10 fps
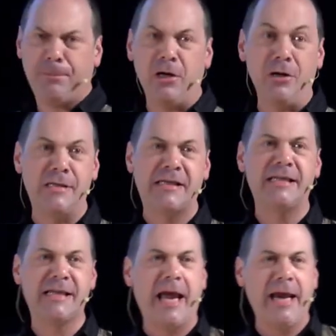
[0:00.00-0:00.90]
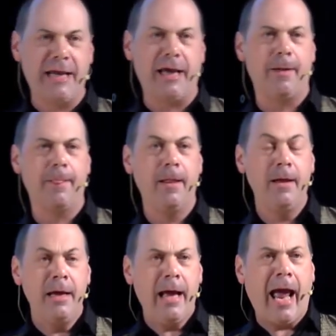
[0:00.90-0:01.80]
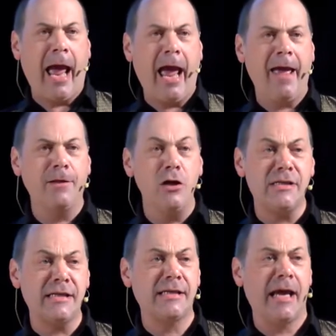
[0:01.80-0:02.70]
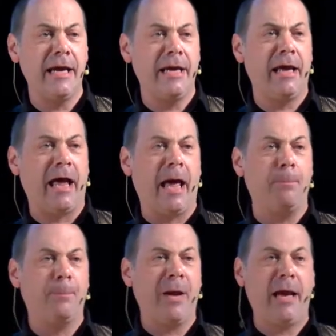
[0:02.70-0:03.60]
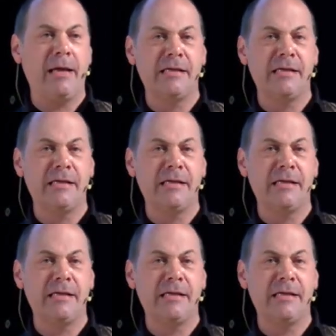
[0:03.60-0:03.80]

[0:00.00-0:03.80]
the Lusitania. And the Lusitania had been